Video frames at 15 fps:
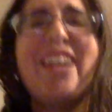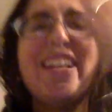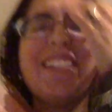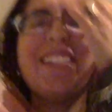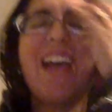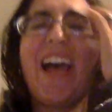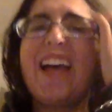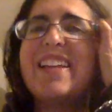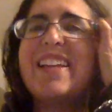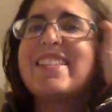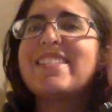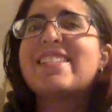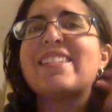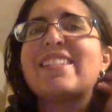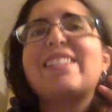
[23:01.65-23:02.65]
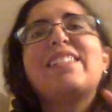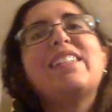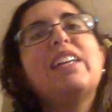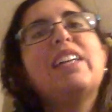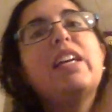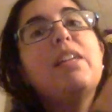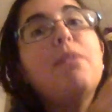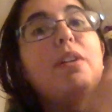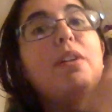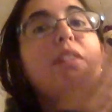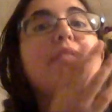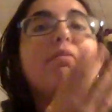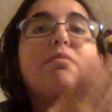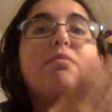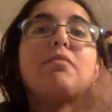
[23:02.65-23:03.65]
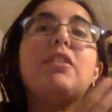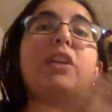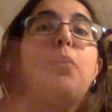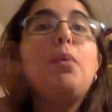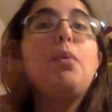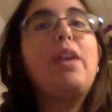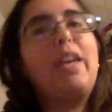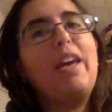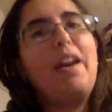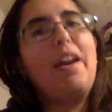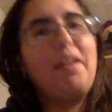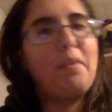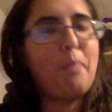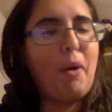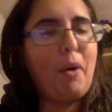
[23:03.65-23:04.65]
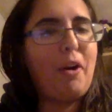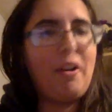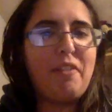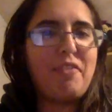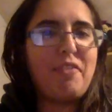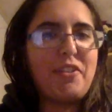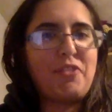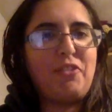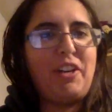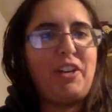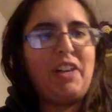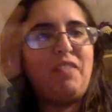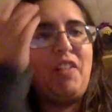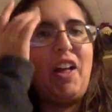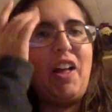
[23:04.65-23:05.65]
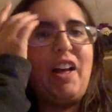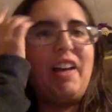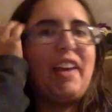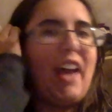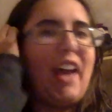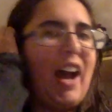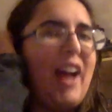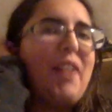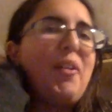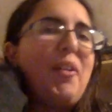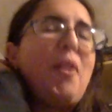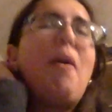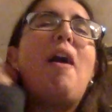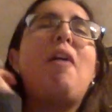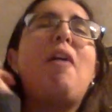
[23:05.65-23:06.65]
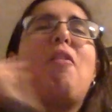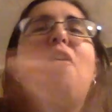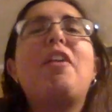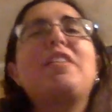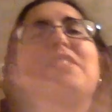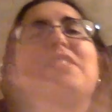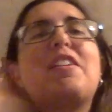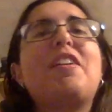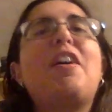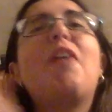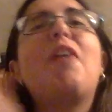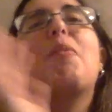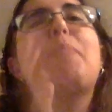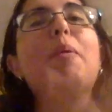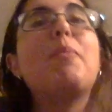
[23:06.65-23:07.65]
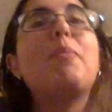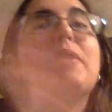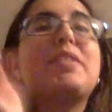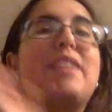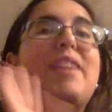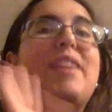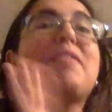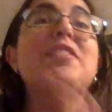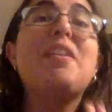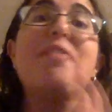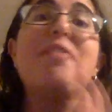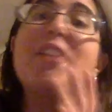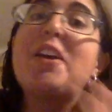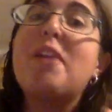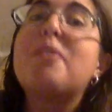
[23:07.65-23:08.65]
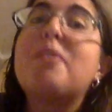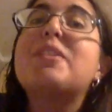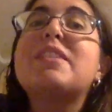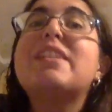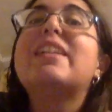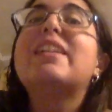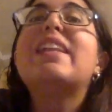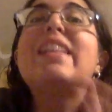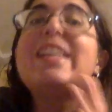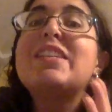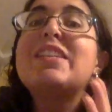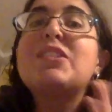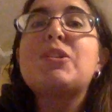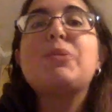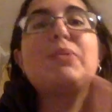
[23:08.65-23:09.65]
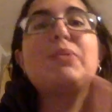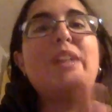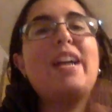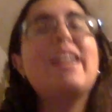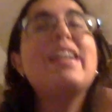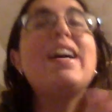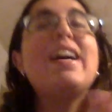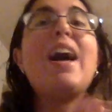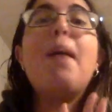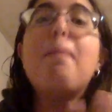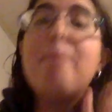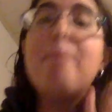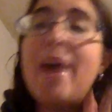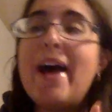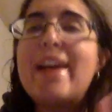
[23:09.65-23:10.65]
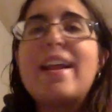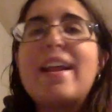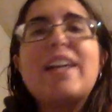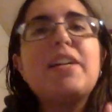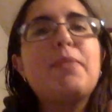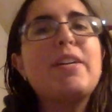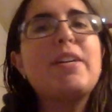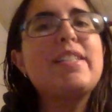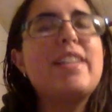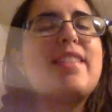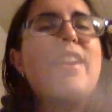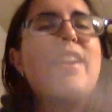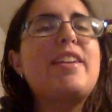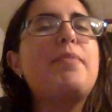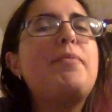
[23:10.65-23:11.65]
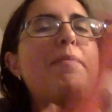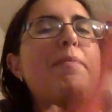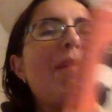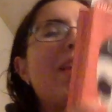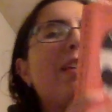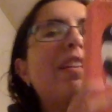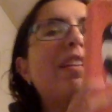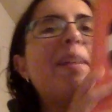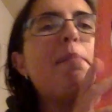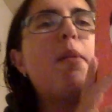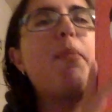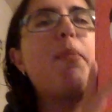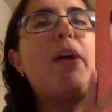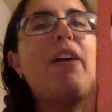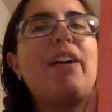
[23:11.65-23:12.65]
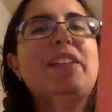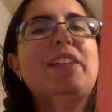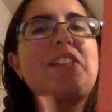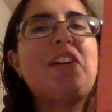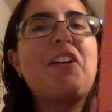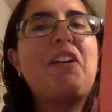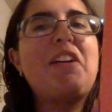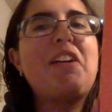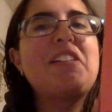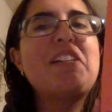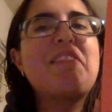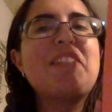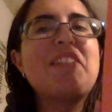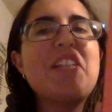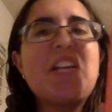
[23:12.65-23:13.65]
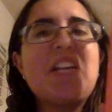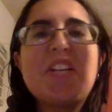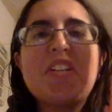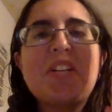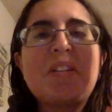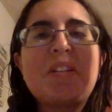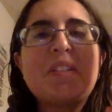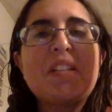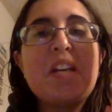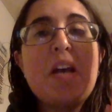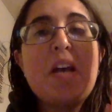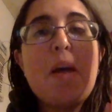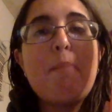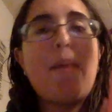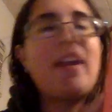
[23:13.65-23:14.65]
to end, well, the weekend part of this reading blog. I don't know how long it's going to go, but we'll see. It will definitely go until at least Tuesday. But I did want to say that I did make a little more progress on Crazy Rich Asians by